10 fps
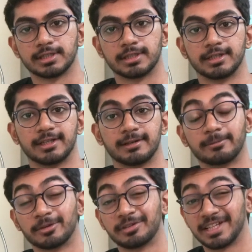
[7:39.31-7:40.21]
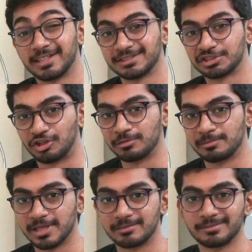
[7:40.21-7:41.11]
and I'm gonna take a short
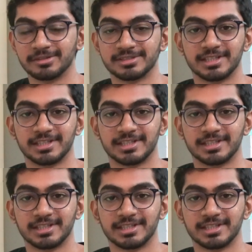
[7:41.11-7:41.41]
break because